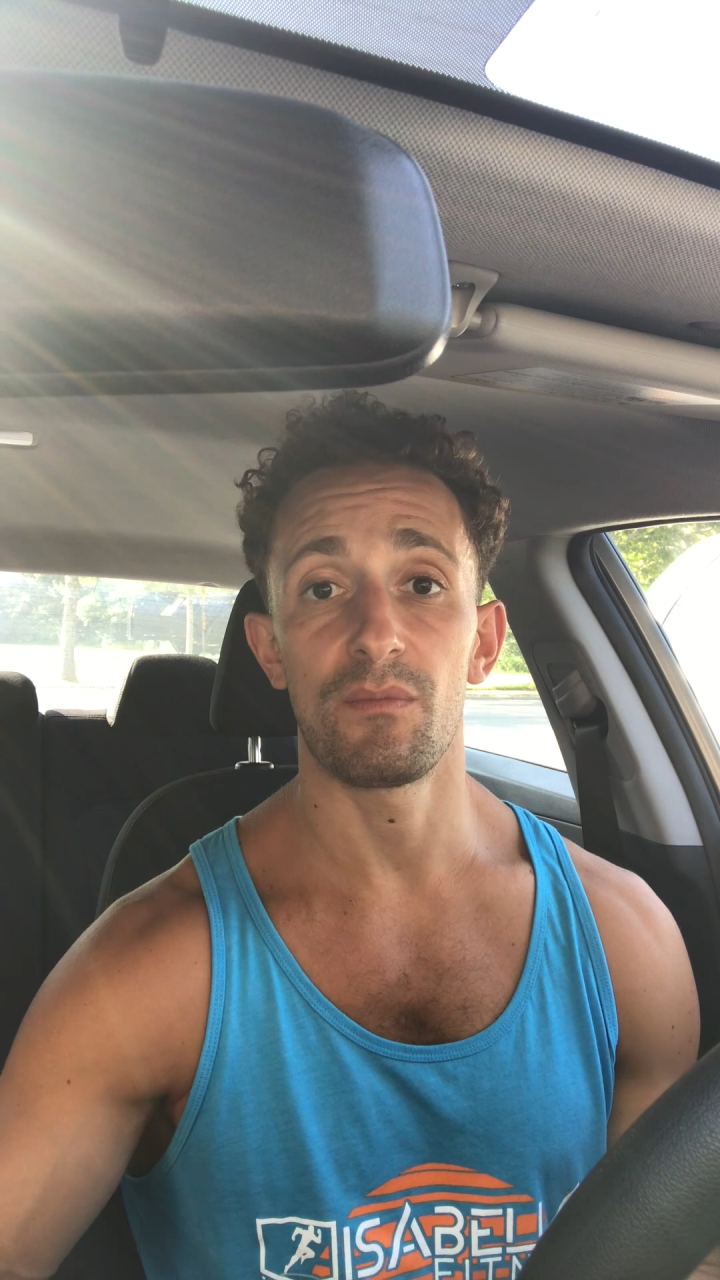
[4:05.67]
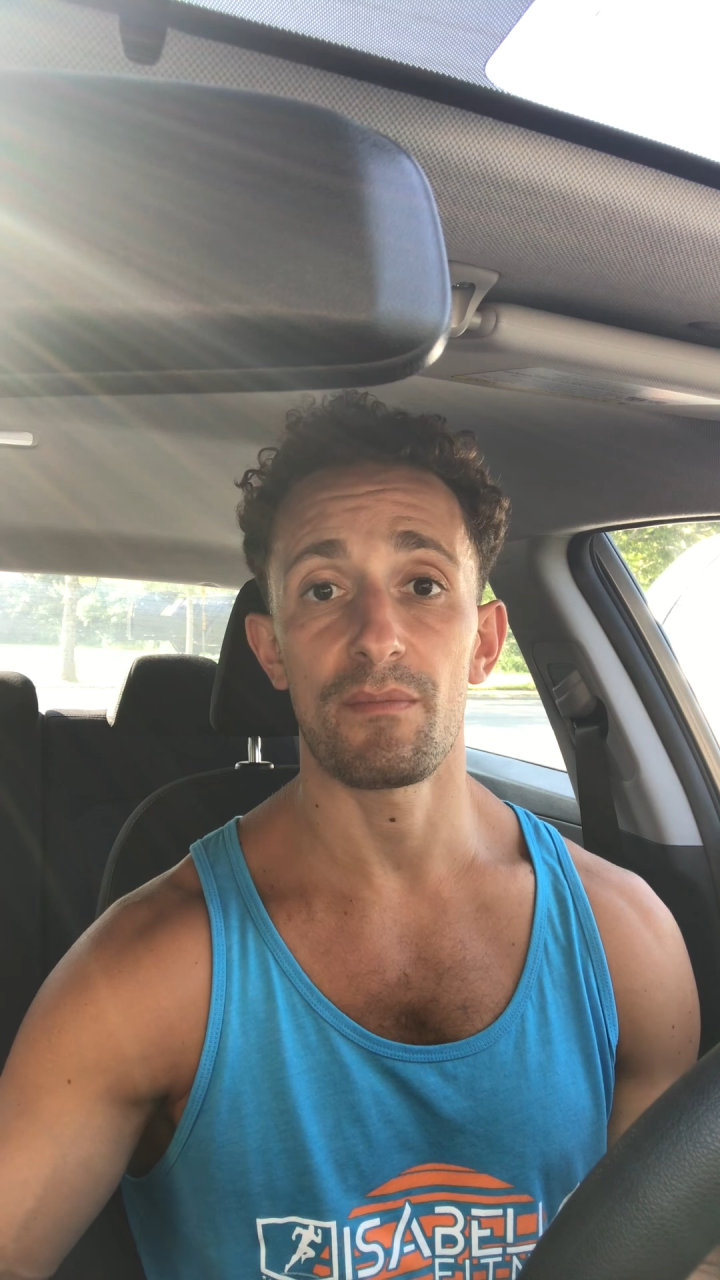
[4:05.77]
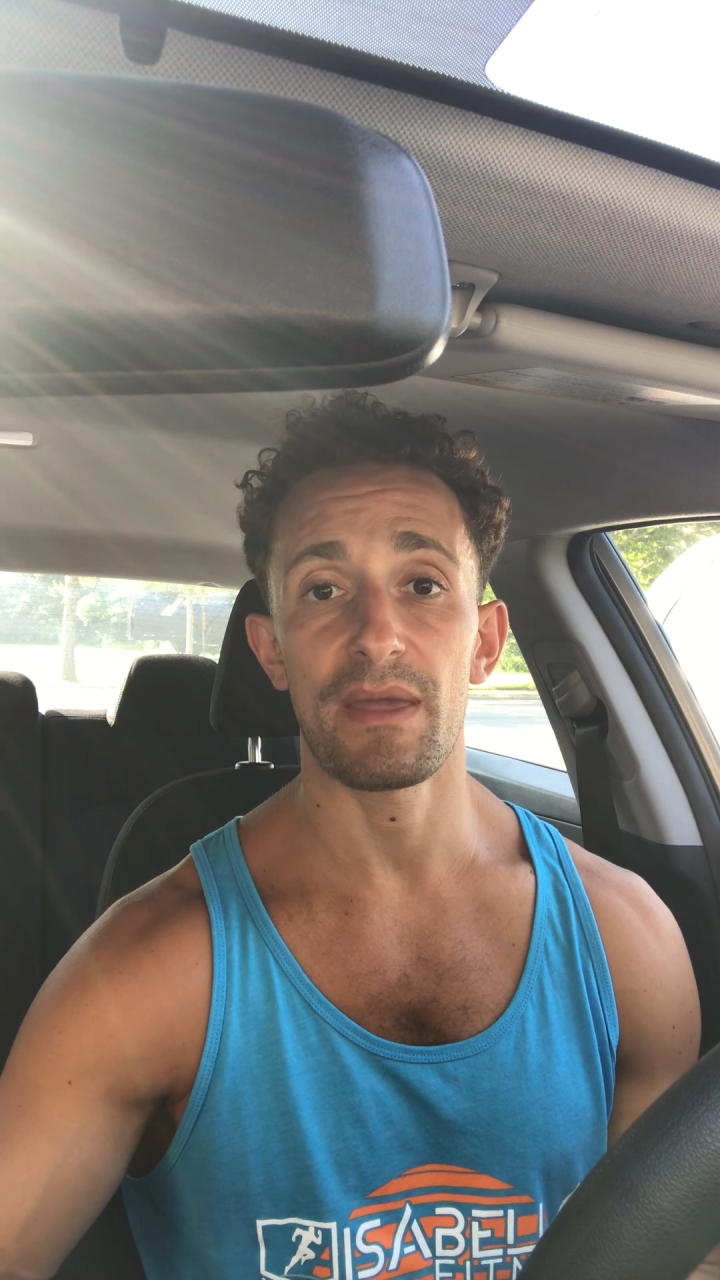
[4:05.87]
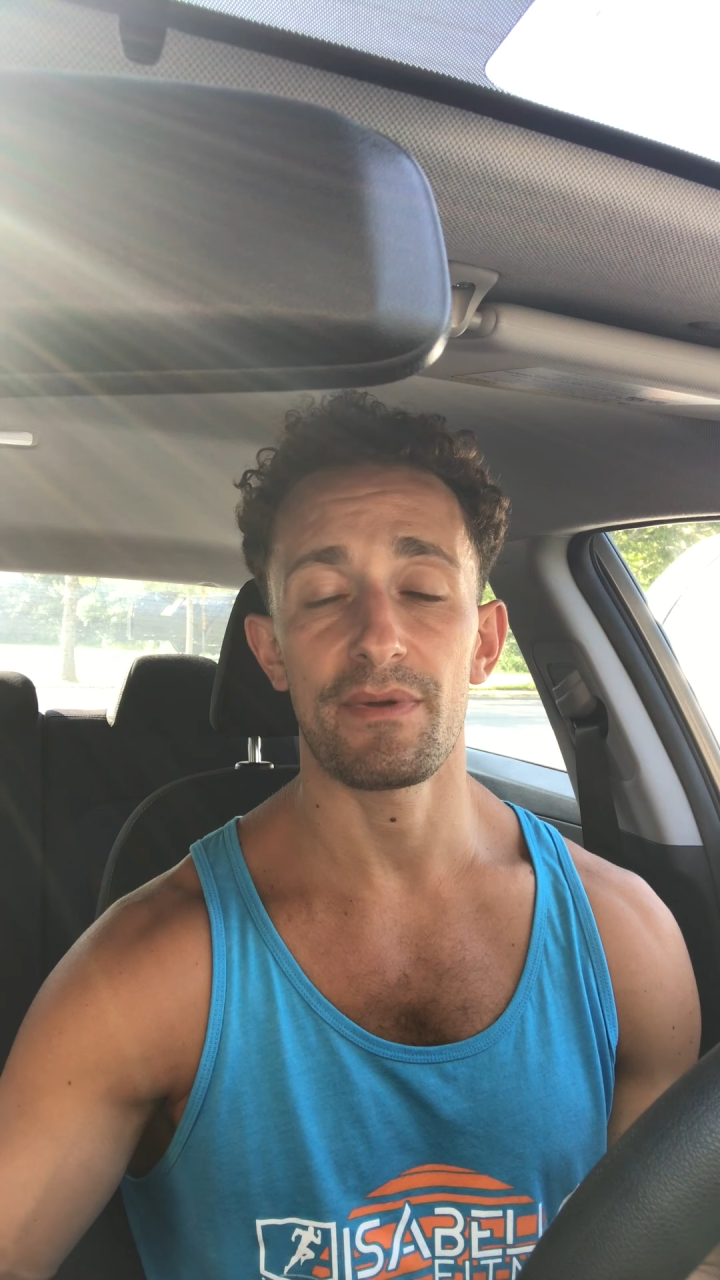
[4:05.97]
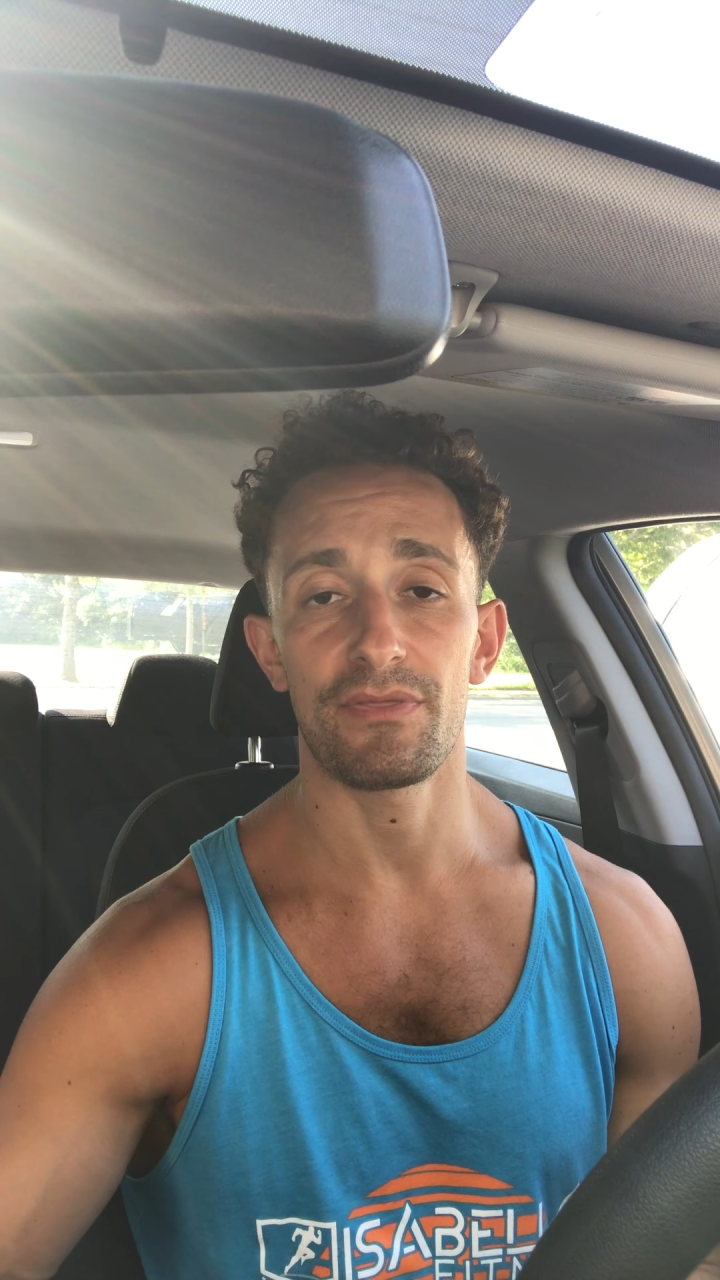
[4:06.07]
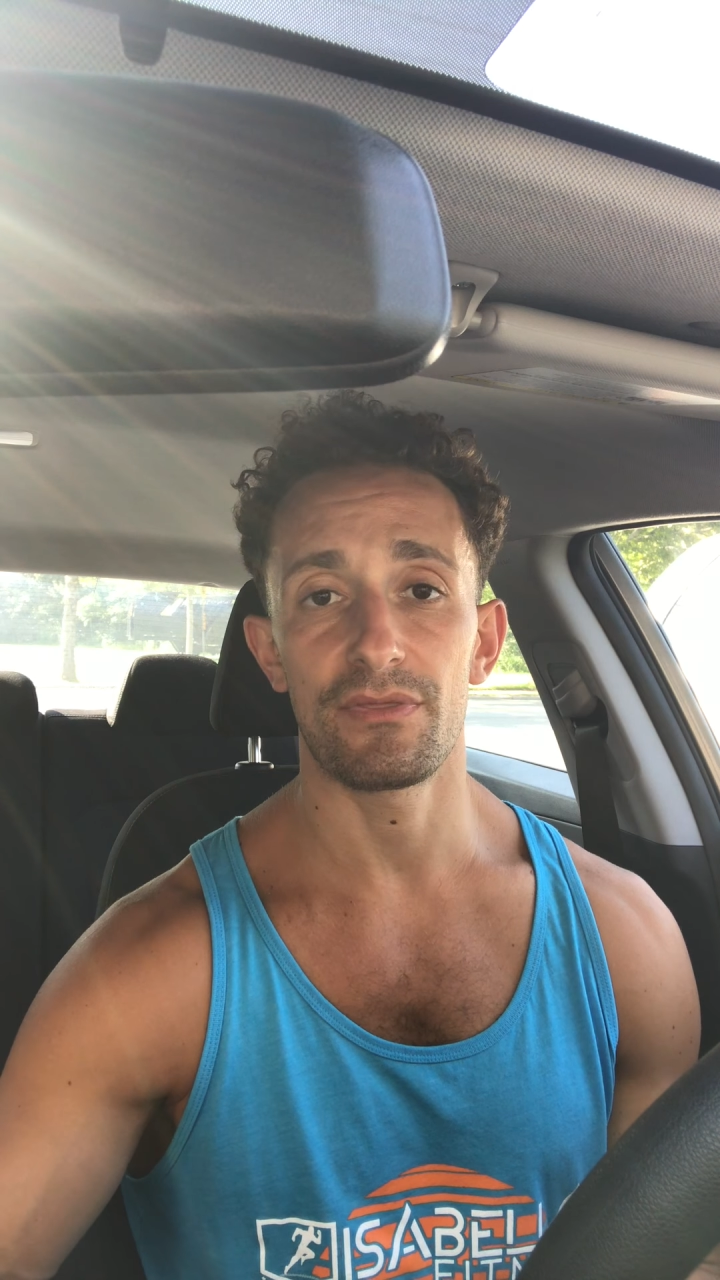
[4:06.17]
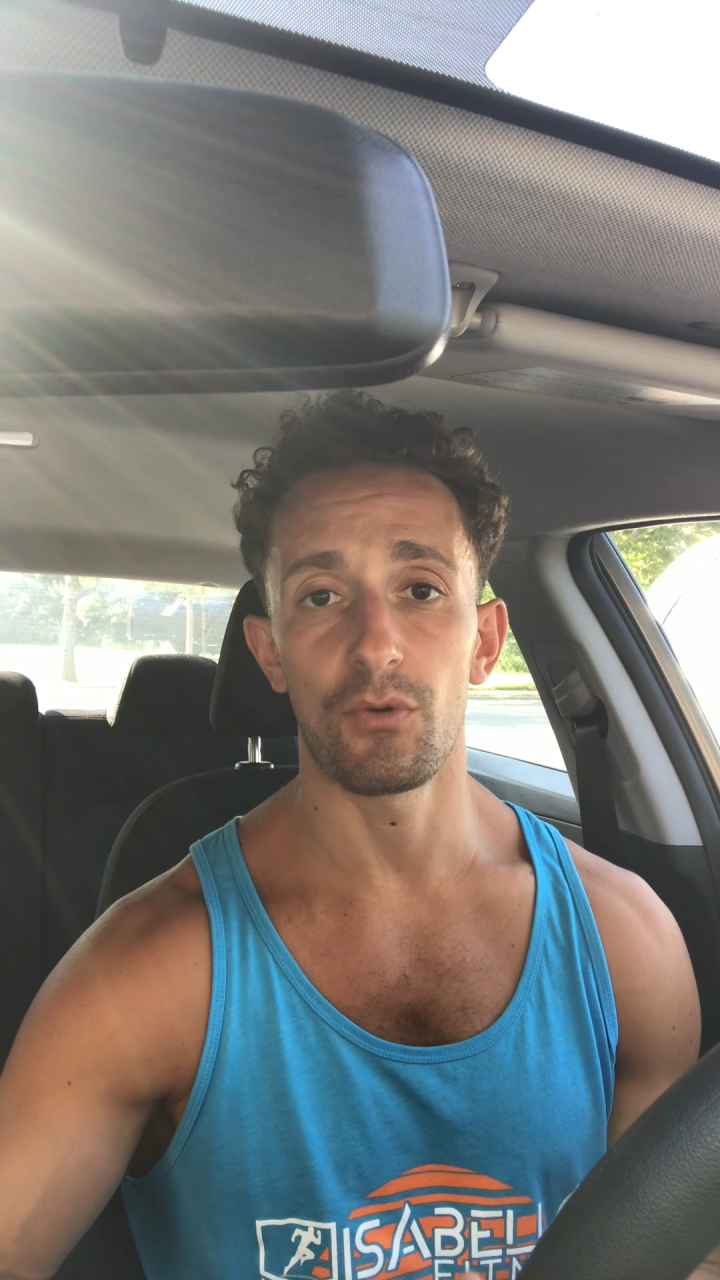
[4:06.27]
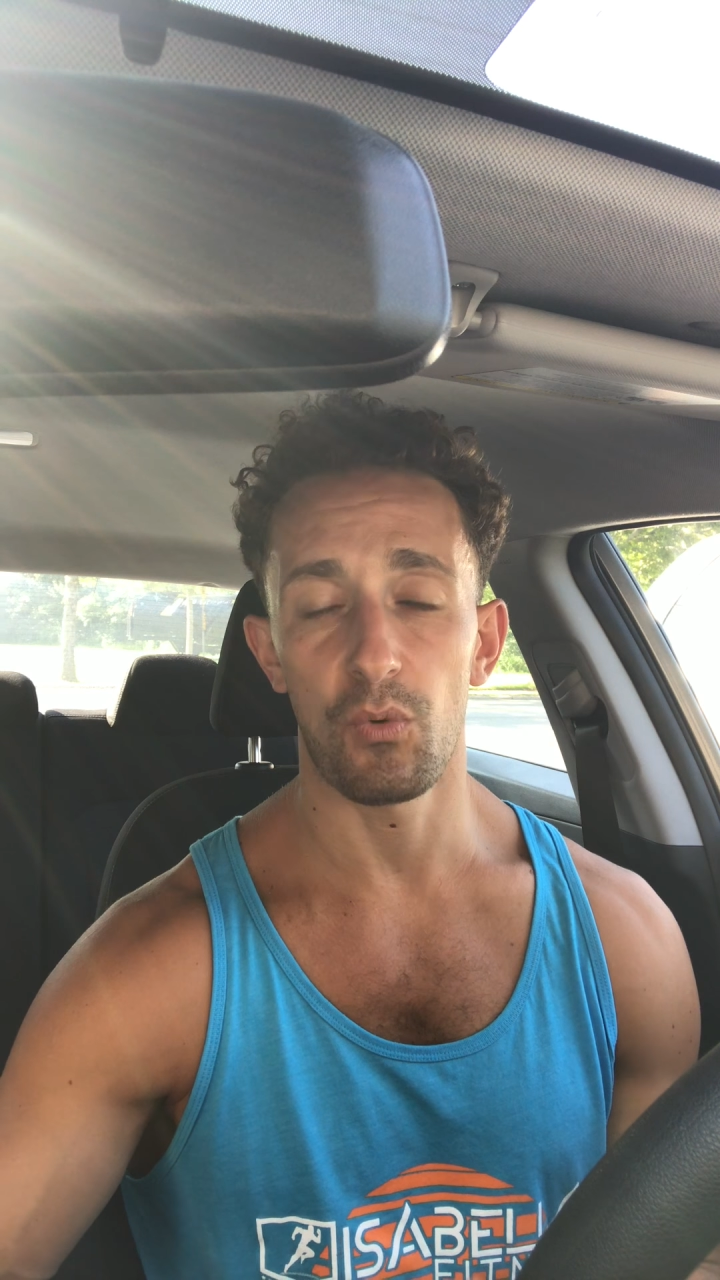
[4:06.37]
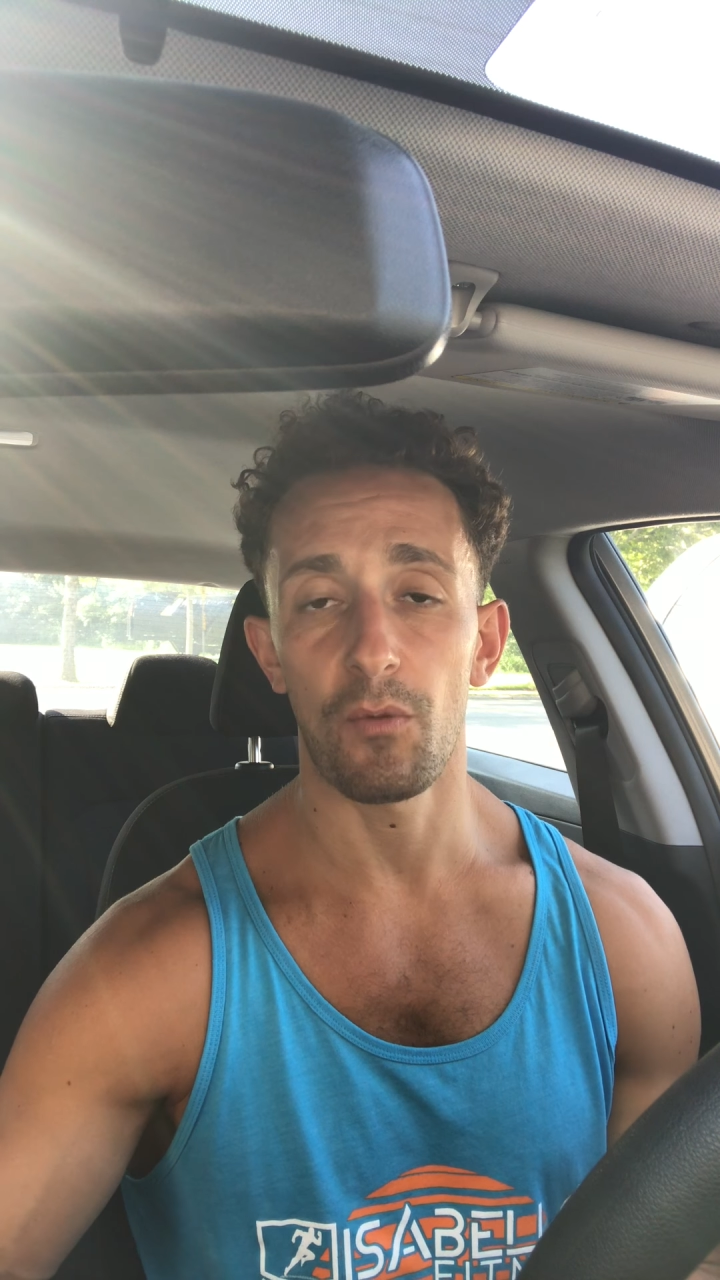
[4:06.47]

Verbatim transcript: but maybe the